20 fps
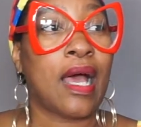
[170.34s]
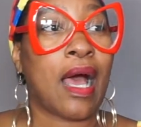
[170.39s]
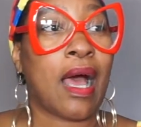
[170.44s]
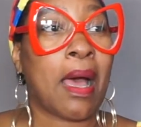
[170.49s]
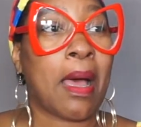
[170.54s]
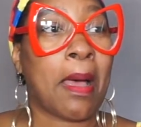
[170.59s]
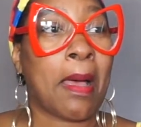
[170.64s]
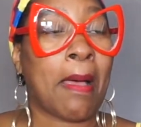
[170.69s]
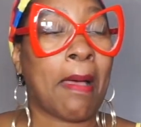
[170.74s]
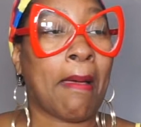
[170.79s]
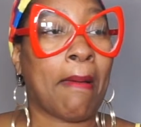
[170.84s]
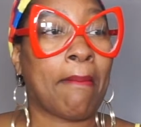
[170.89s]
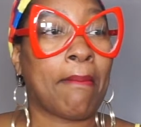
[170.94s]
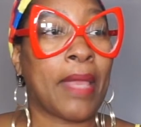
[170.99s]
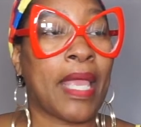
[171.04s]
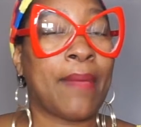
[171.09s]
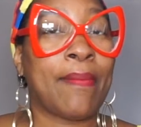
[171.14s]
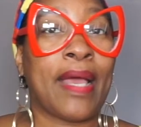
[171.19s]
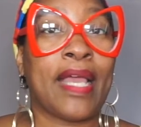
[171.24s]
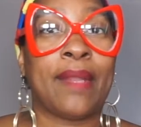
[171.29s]
Um,
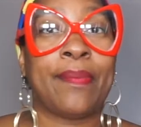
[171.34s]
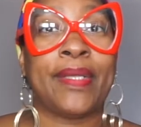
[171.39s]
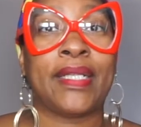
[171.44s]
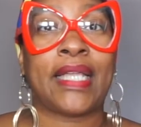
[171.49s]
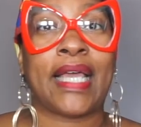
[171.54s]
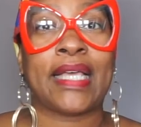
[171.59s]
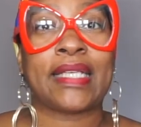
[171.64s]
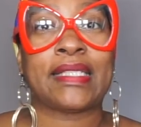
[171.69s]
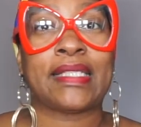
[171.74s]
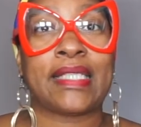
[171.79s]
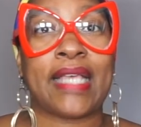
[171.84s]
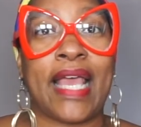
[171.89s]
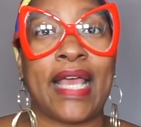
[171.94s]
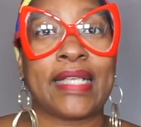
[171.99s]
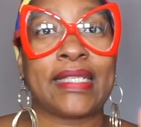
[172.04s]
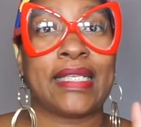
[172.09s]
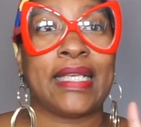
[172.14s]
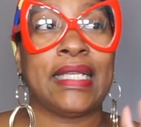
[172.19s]
it might have been like Saks